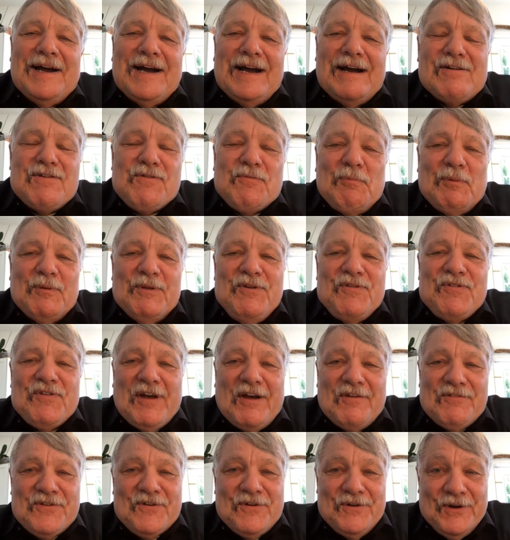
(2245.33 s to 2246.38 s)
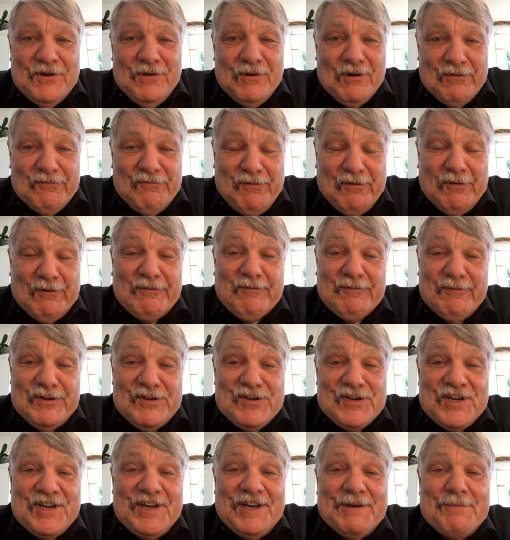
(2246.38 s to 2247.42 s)
I was a police officer in Norfolk,
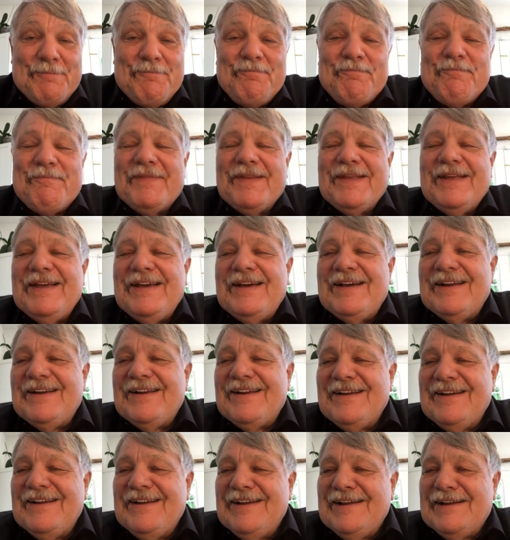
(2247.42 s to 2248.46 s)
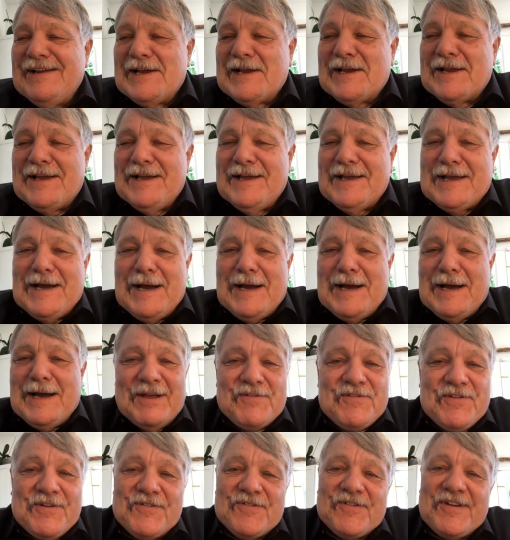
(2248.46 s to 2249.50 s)
Virginia, and God
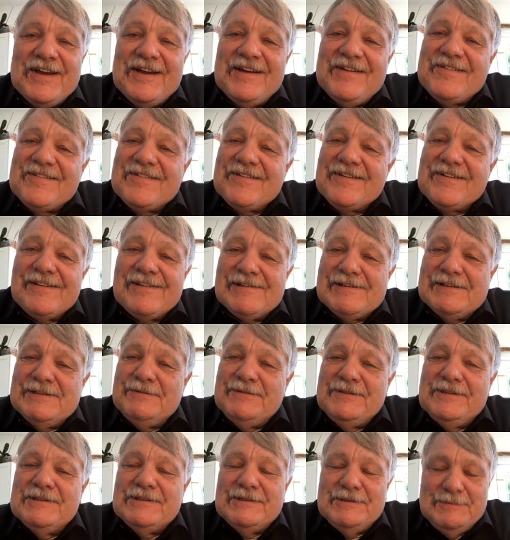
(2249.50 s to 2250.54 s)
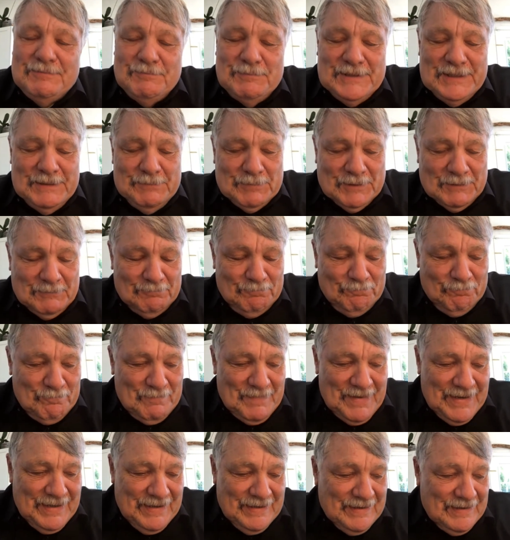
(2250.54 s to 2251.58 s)
bless those guys. Good people.
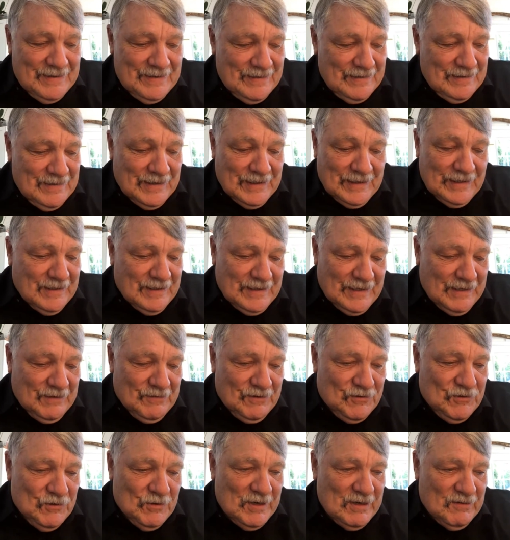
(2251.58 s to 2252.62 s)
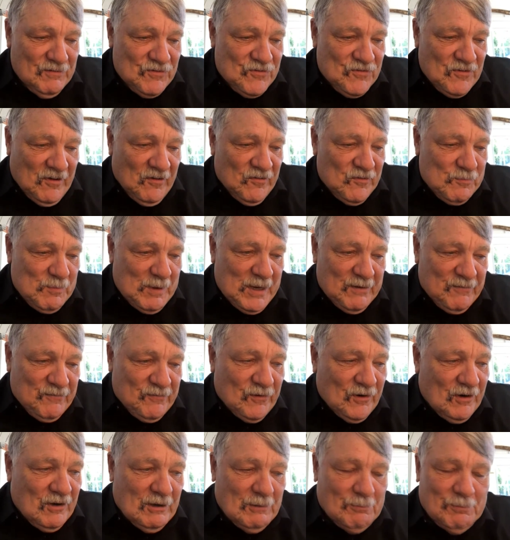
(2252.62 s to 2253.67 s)
And I do have a soft spot
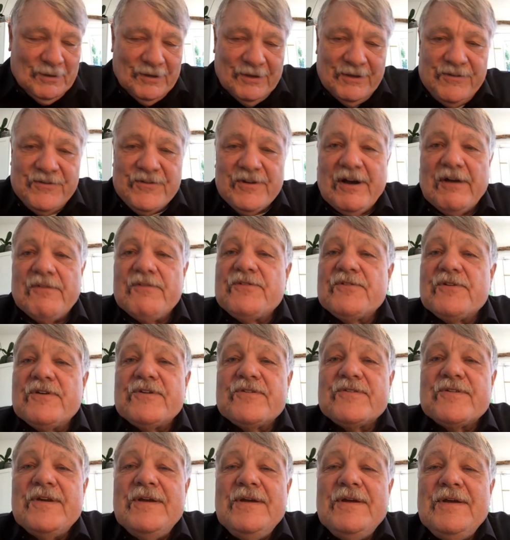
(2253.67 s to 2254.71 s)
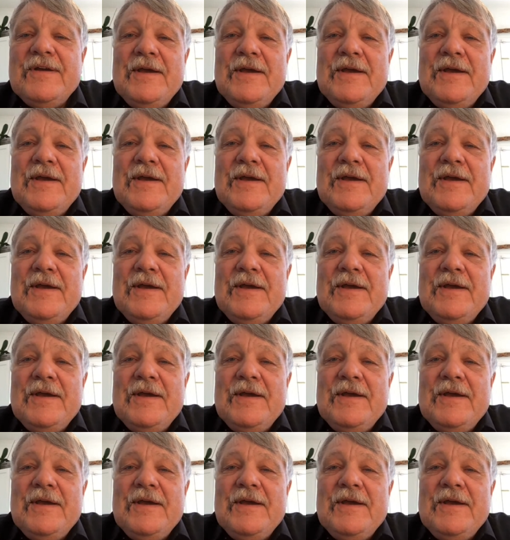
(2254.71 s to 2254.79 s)
for all police officers.